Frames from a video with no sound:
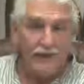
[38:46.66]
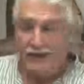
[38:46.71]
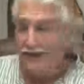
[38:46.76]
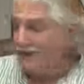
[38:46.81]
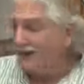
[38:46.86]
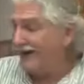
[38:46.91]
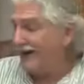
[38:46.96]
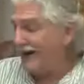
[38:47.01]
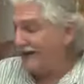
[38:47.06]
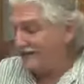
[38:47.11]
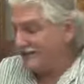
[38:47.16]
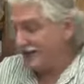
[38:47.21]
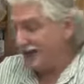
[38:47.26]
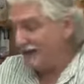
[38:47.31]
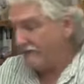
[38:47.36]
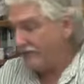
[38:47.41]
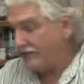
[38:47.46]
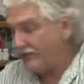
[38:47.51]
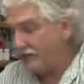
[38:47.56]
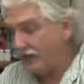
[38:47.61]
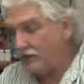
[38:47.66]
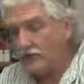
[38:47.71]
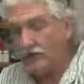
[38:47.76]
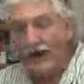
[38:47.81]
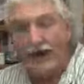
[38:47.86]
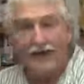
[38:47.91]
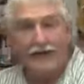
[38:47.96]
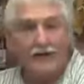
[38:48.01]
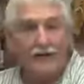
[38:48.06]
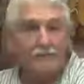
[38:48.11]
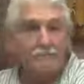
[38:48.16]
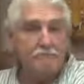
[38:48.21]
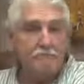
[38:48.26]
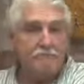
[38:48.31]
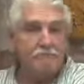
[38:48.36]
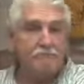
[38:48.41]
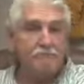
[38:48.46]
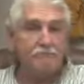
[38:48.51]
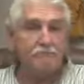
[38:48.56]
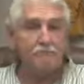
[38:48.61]
It locks everything right in.
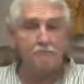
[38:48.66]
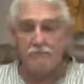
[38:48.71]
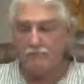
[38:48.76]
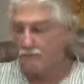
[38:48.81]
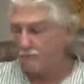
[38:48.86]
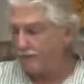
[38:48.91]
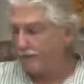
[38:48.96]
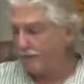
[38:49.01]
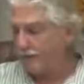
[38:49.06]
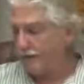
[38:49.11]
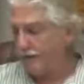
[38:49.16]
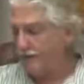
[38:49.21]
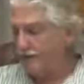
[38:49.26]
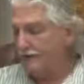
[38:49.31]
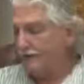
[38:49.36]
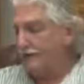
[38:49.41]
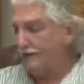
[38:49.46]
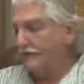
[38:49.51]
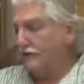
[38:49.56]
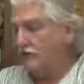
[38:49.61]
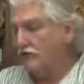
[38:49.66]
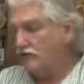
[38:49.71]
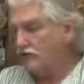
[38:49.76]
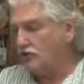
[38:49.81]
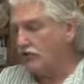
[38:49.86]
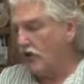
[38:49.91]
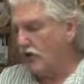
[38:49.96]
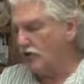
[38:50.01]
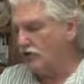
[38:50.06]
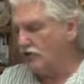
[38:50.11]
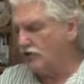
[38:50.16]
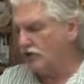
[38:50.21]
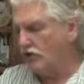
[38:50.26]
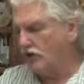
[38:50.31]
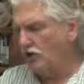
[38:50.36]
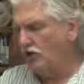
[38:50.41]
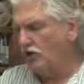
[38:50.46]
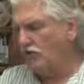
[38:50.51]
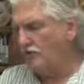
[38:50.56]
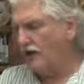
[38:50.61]
Stay
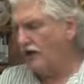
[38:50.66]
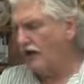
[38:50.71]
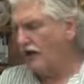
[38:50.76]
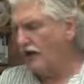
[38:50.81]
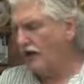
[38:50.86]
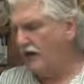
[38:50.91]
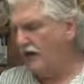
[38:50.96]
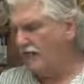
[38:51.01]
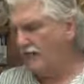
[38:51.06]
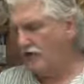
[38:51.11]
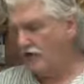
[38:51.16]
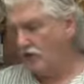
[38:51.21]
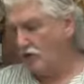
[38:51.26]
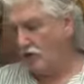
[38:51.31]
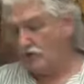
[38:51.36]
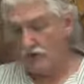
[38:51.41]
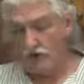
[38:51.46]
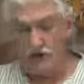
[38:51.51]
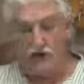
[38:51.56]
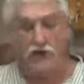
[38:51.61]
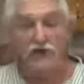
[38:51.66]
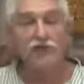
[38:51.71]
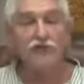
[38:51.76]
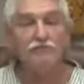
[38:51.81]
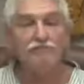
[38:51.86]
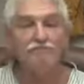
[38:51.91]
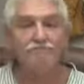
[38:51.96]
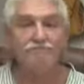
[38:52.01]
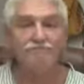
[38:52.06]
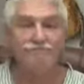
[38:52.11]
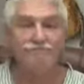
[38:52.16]
still, my lovely coconut.